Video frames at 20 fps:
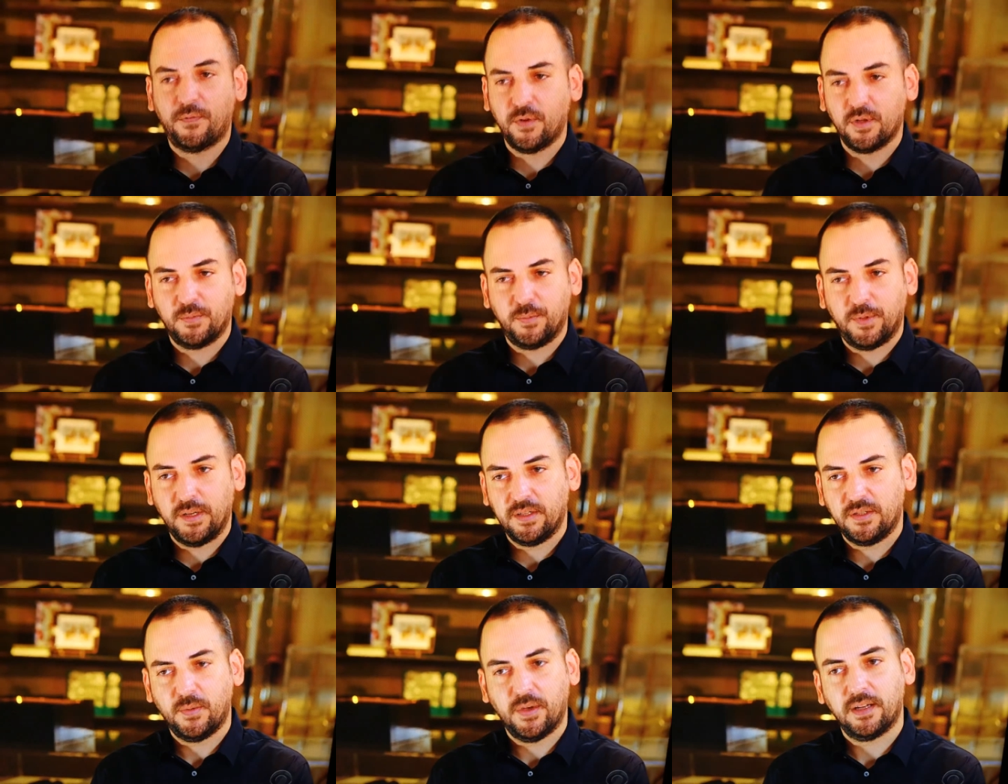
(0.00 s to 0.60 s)
The
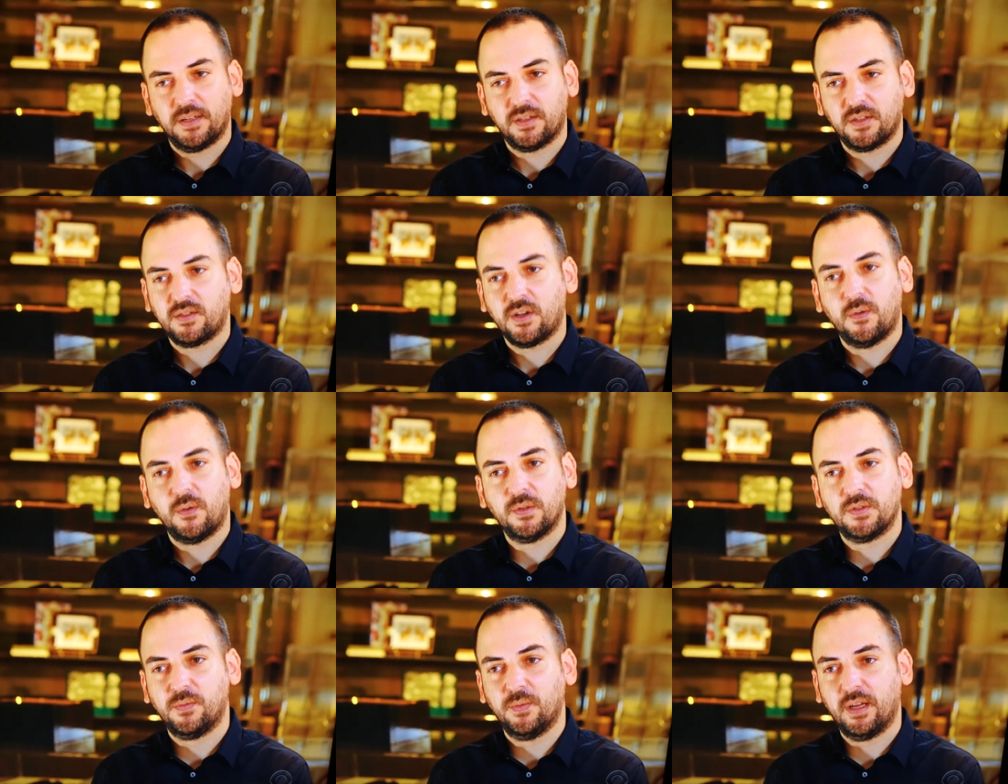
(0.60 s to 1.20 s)
first place we had to
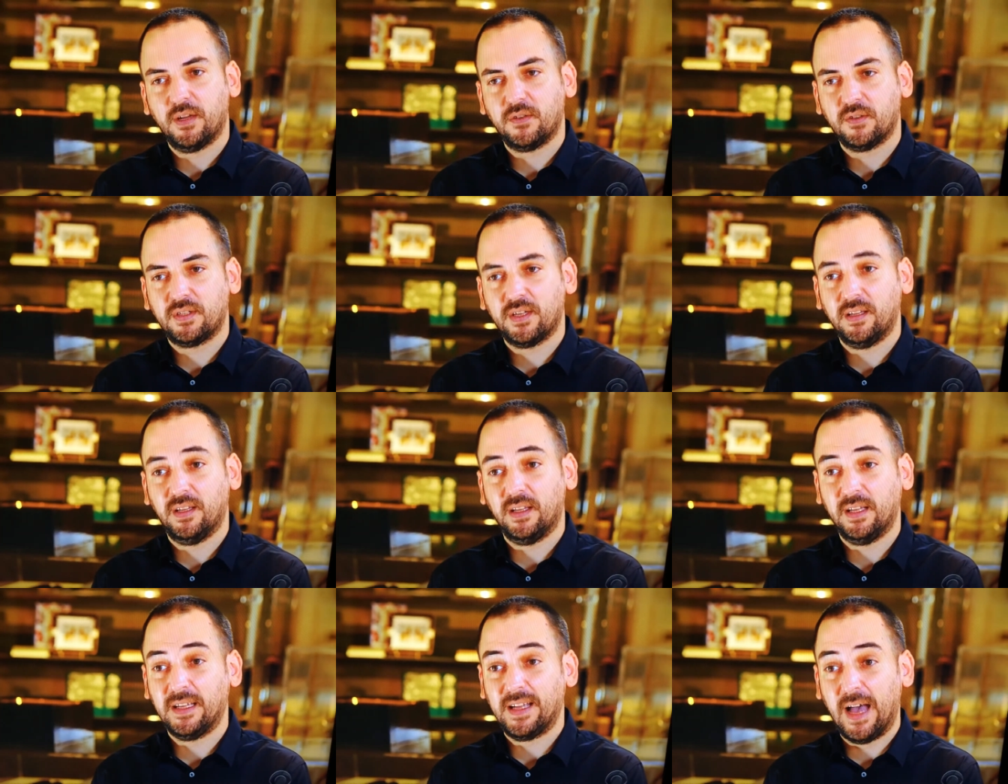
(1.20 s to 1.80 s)
start was really
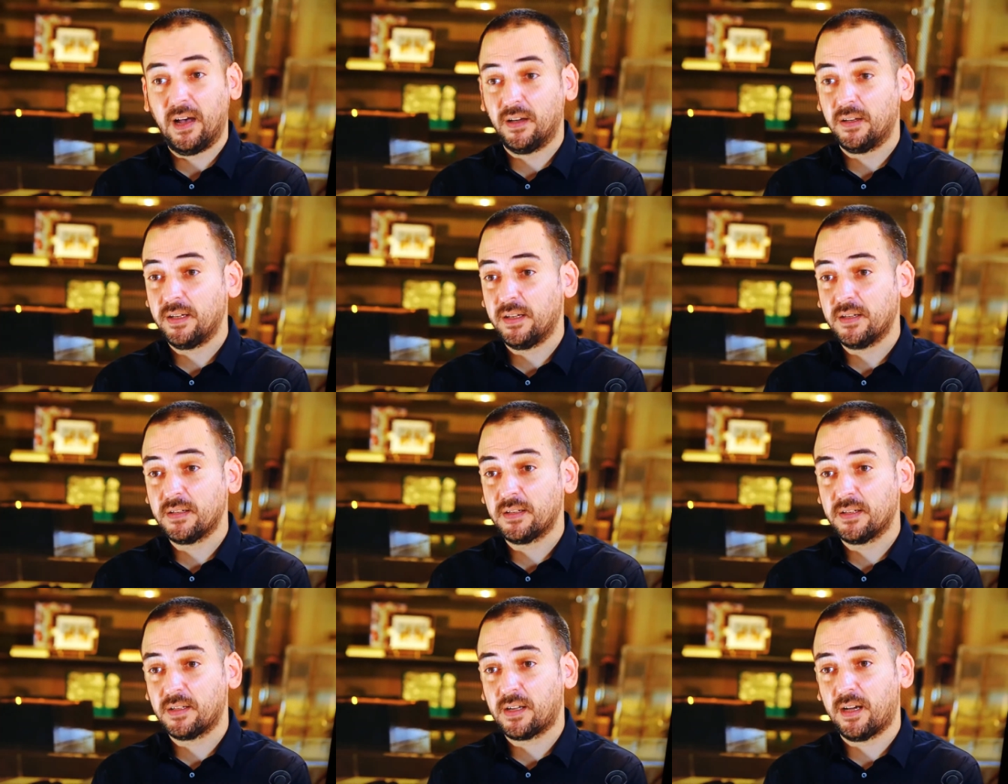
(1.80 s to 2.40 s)
understanding
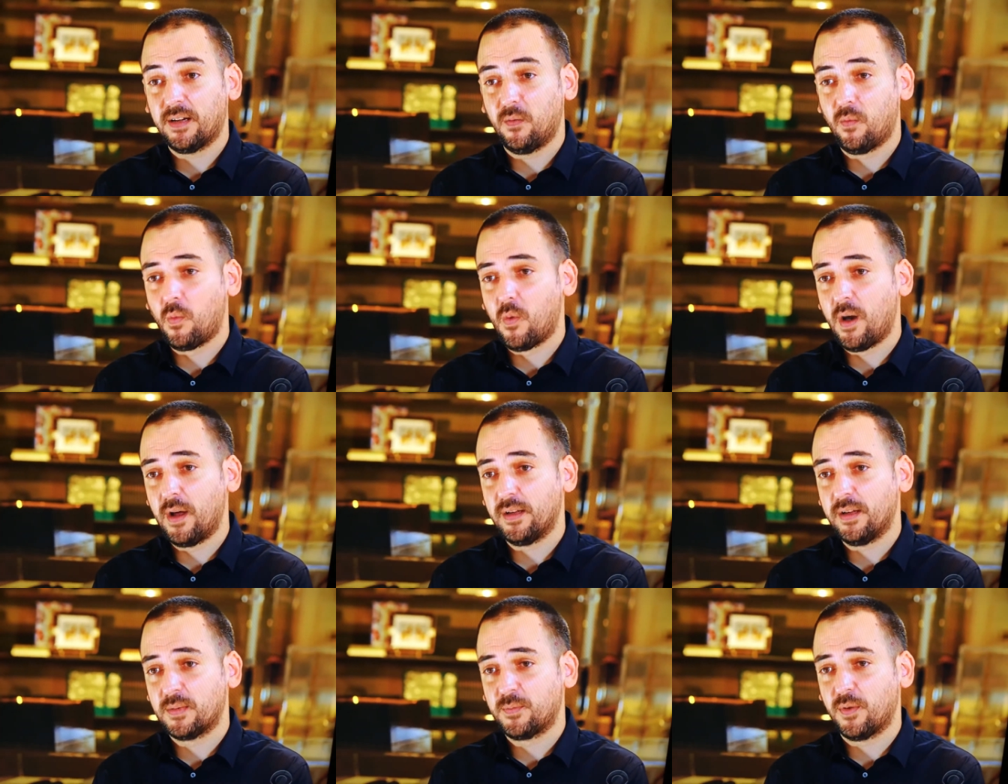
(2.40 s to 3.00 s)
legalities and kind of
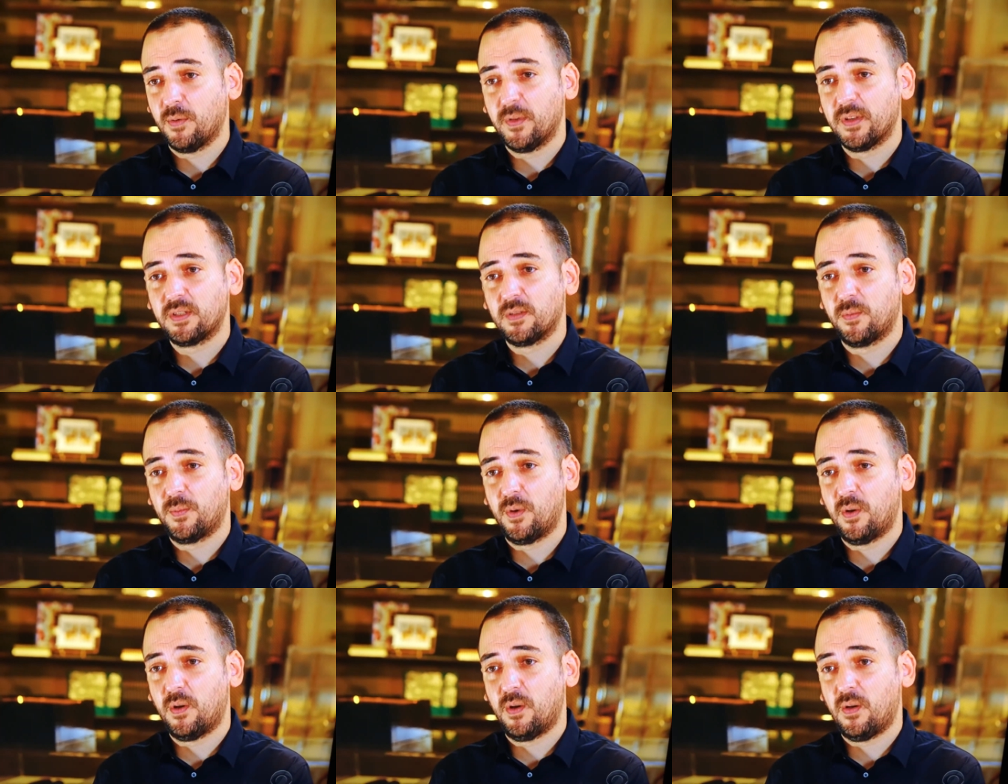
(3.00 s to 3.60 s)
what is
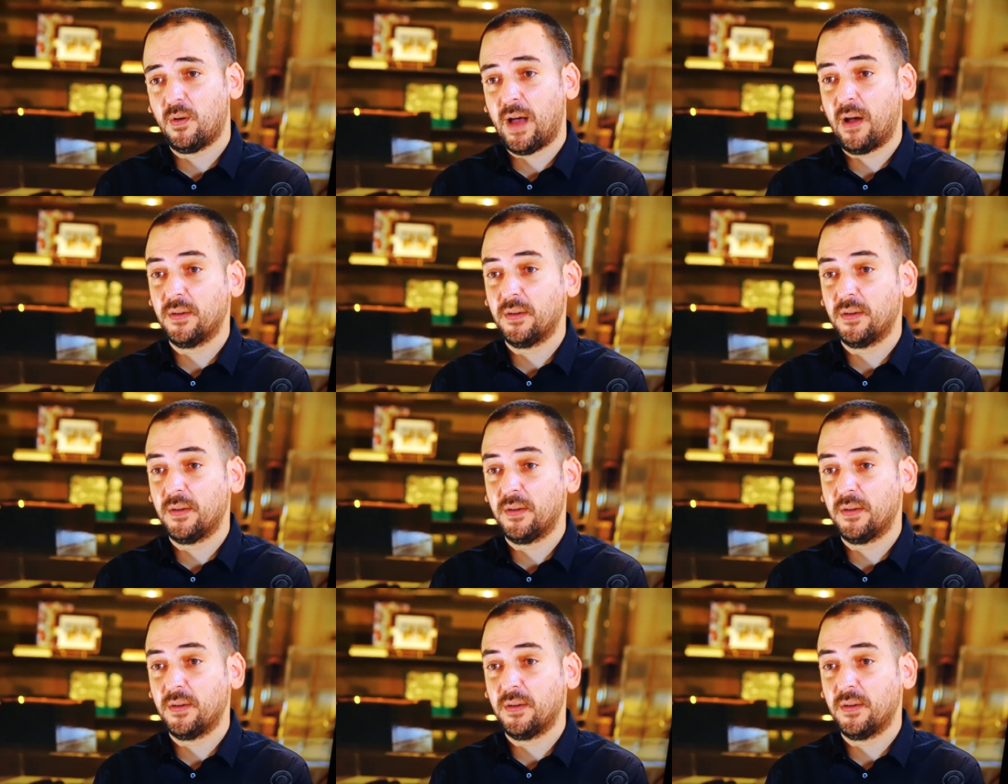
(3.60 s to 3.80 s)
permissible,